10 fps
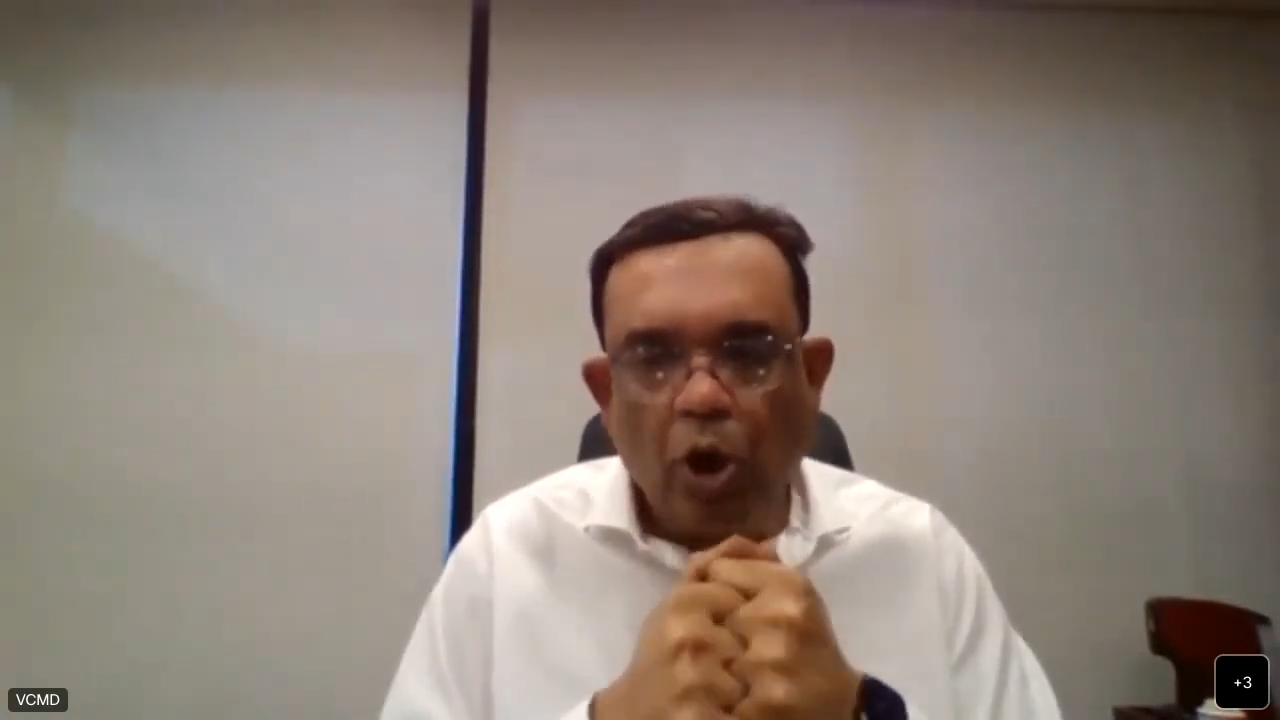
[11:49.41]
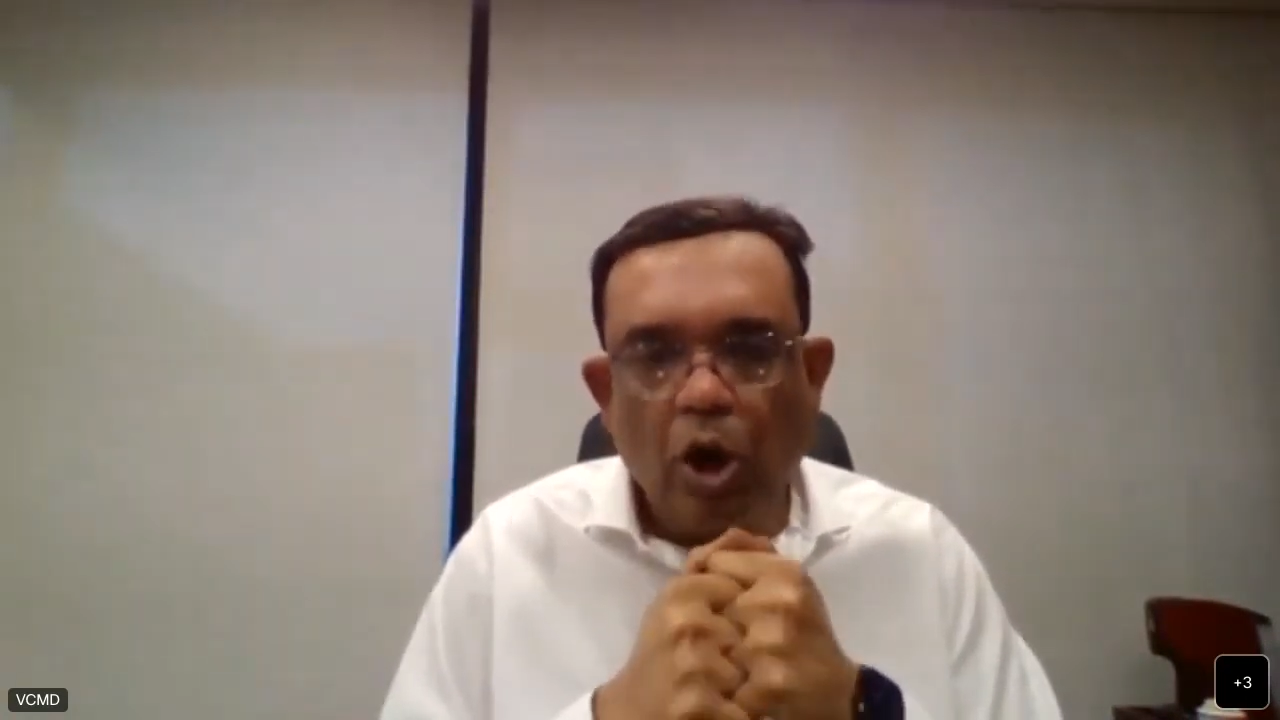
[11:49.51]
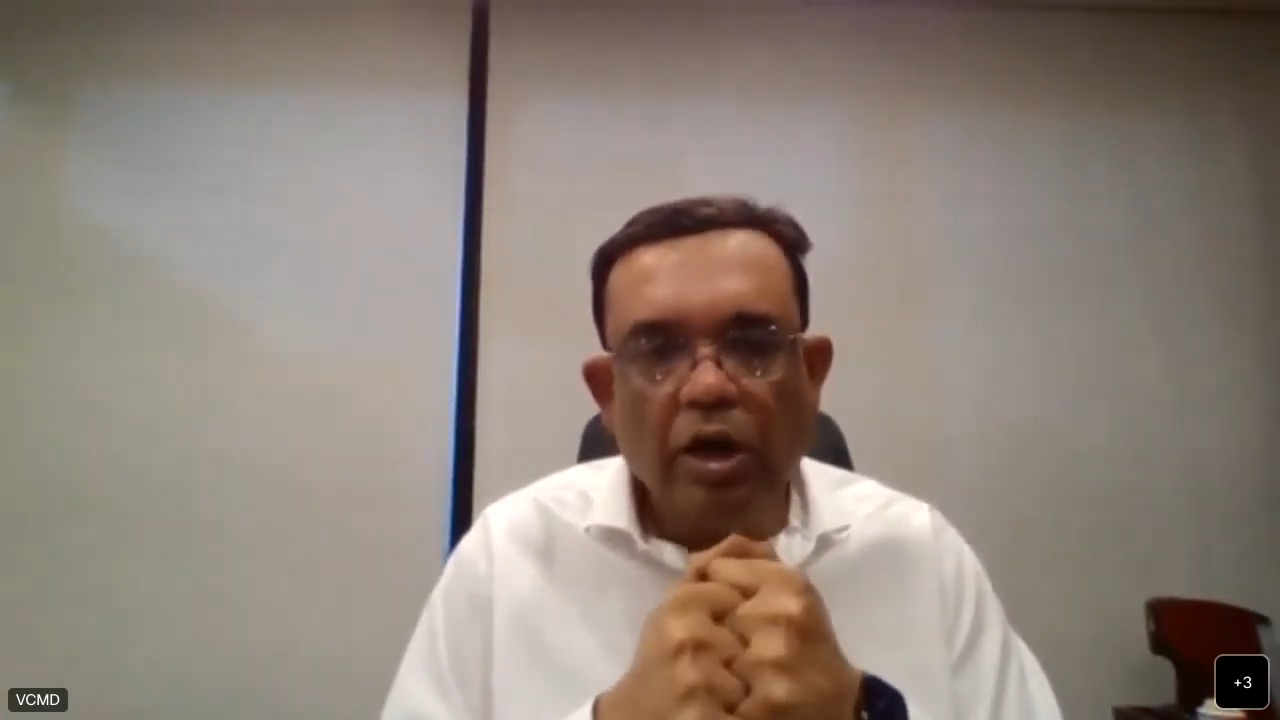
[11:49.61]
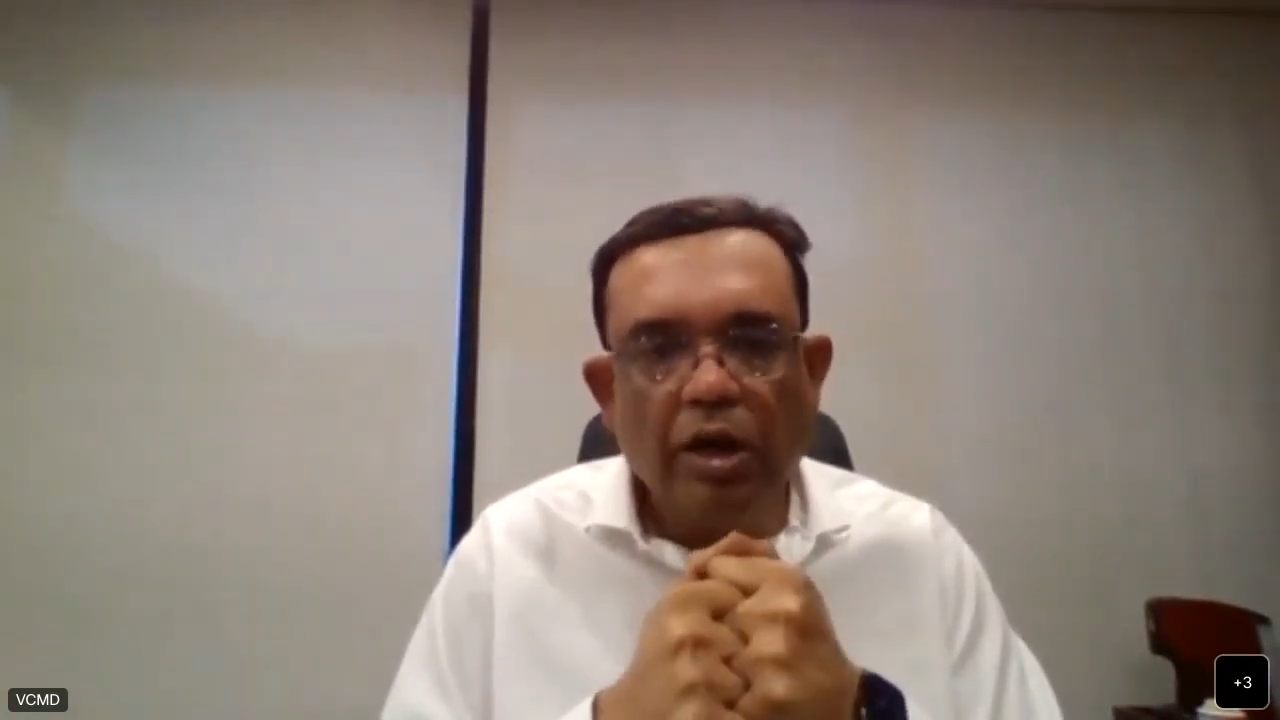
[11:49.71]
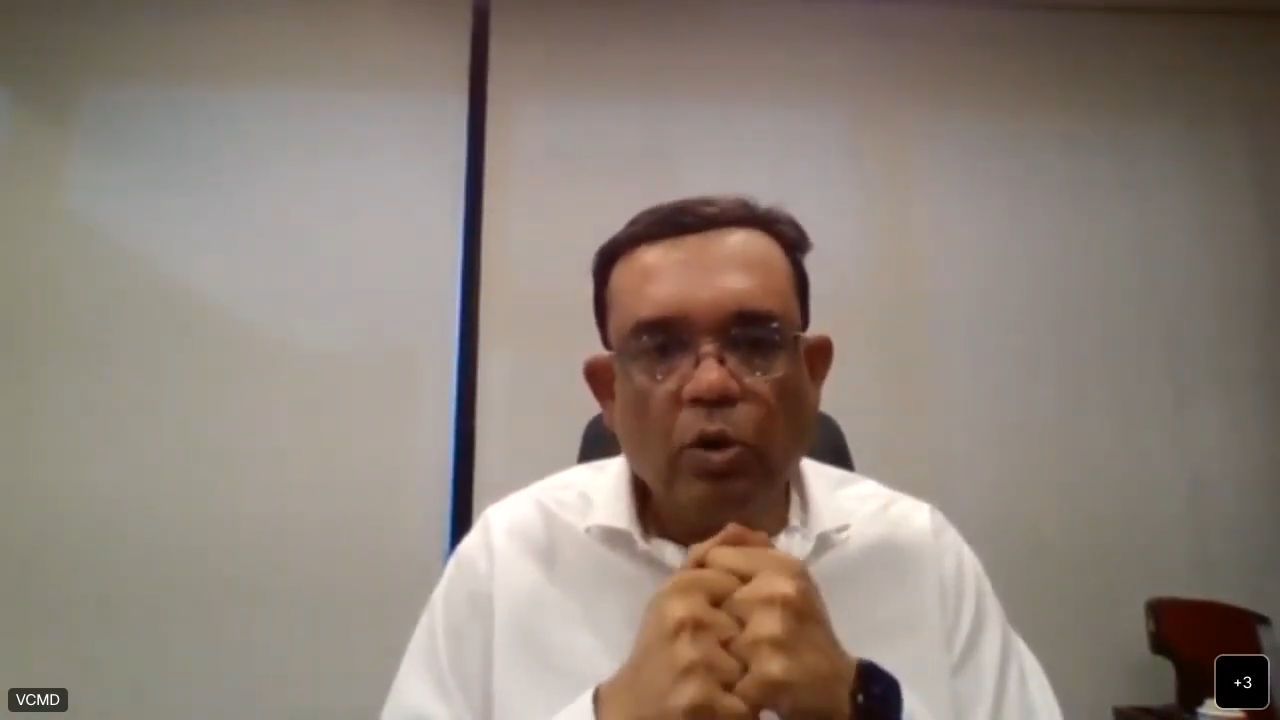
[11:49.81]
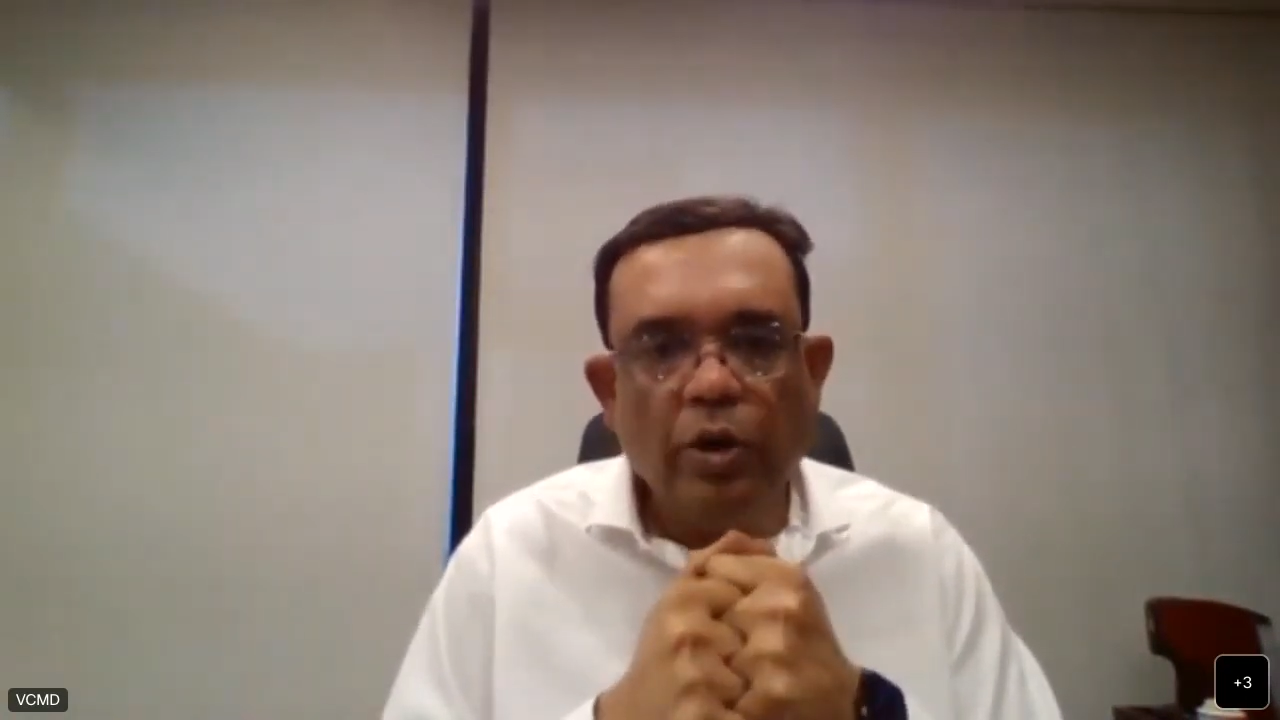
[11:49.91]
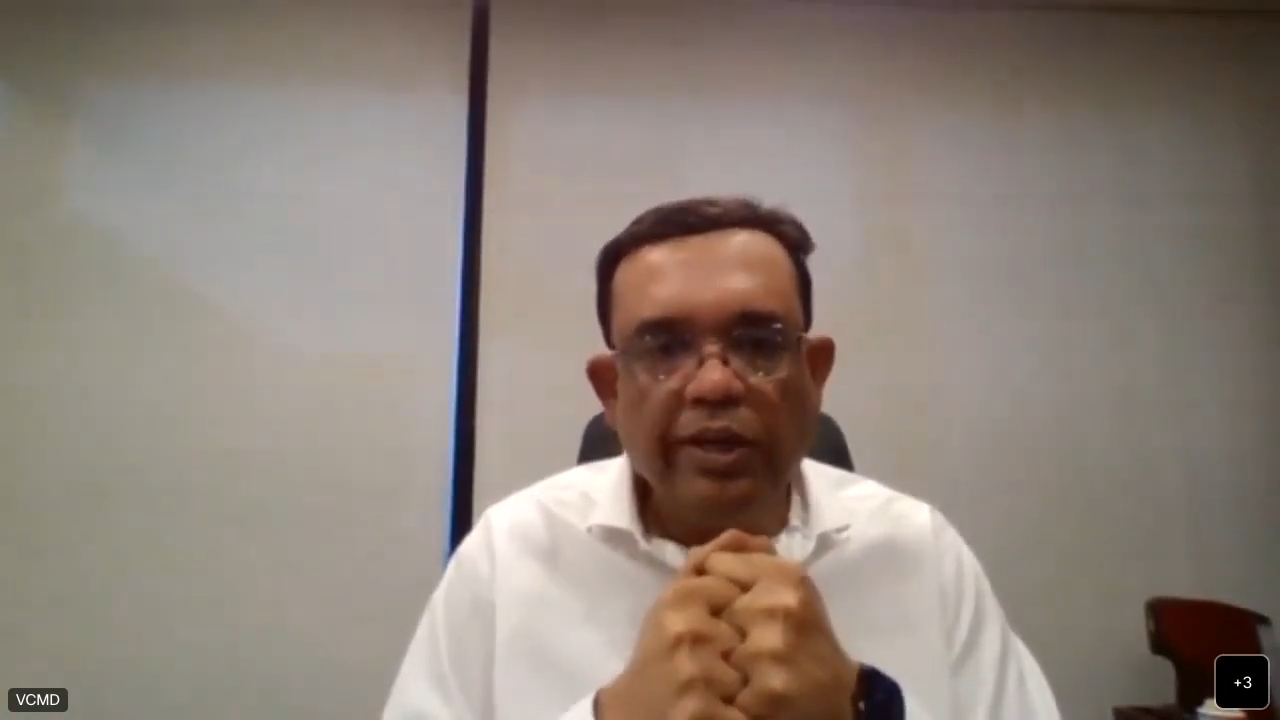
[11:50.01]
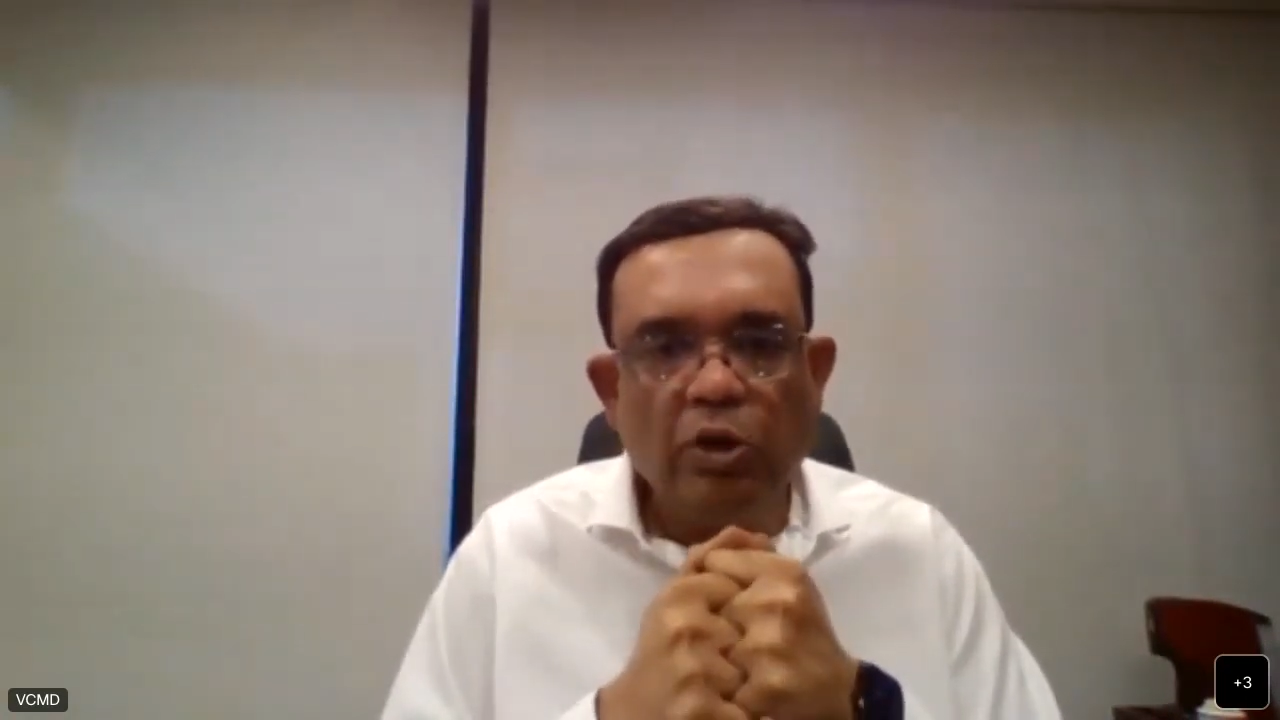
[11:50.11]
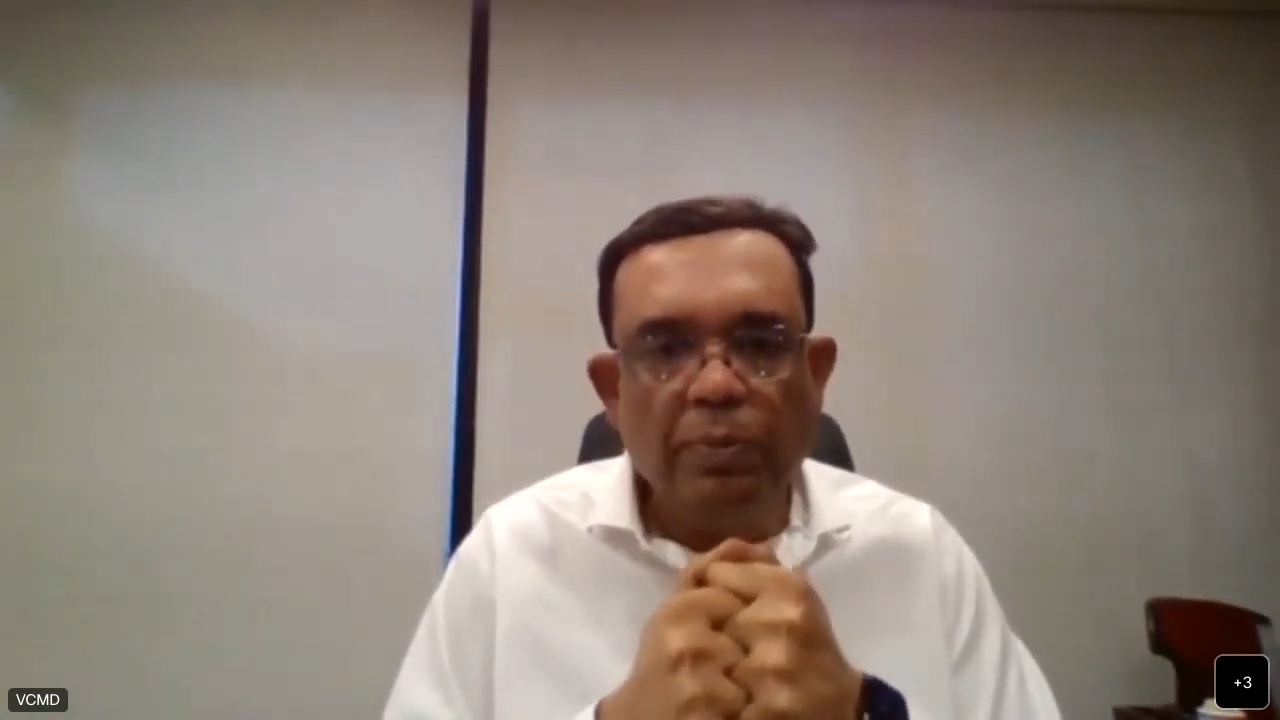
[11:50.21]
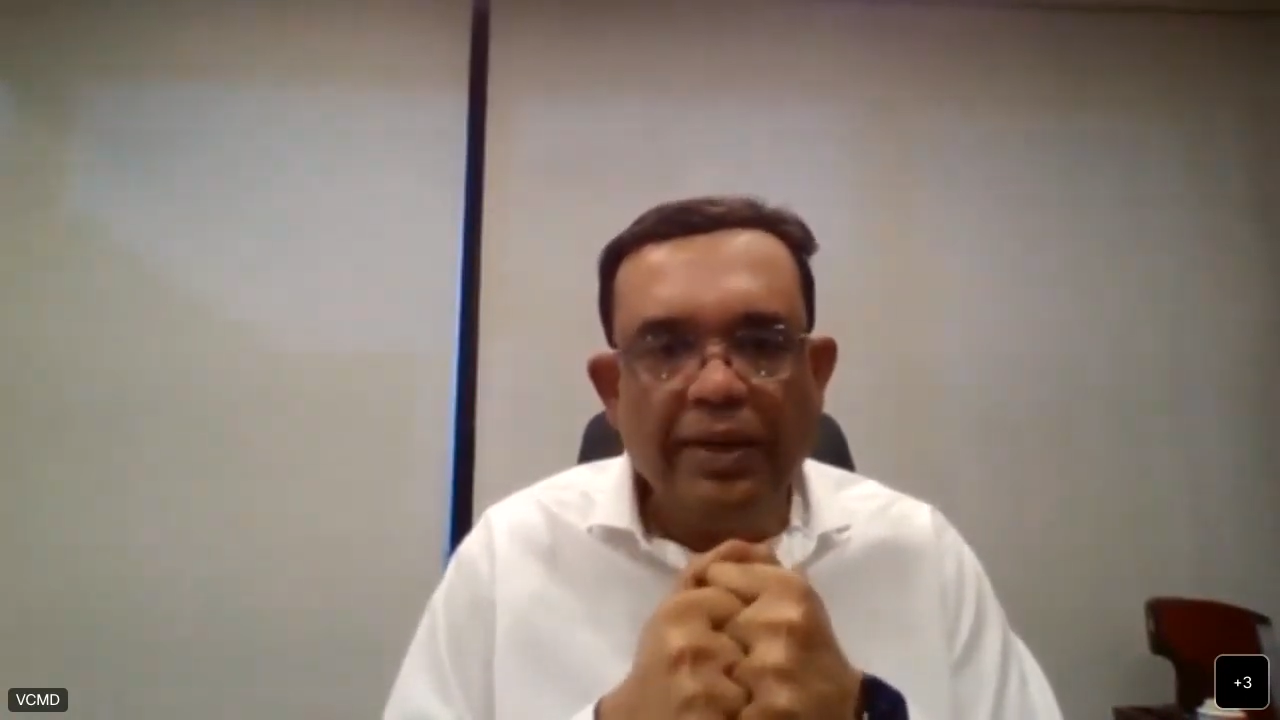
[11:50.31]
longer
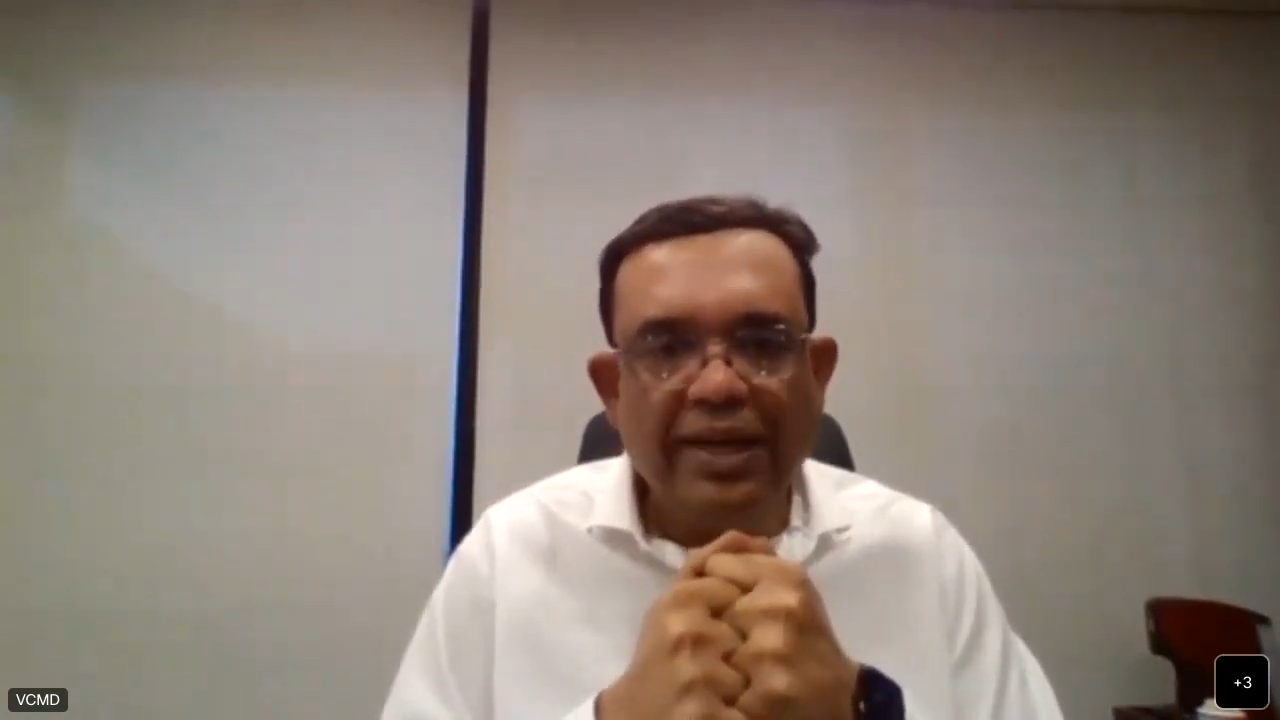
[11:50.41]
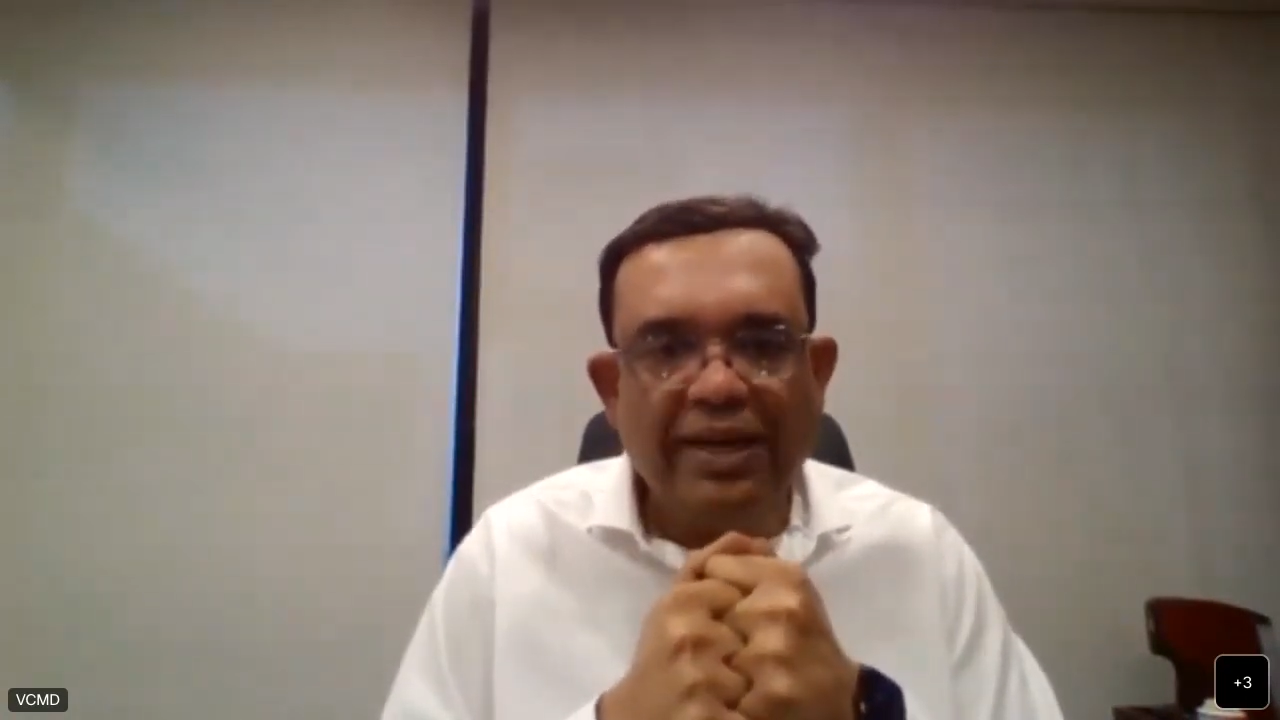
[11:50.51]
going to be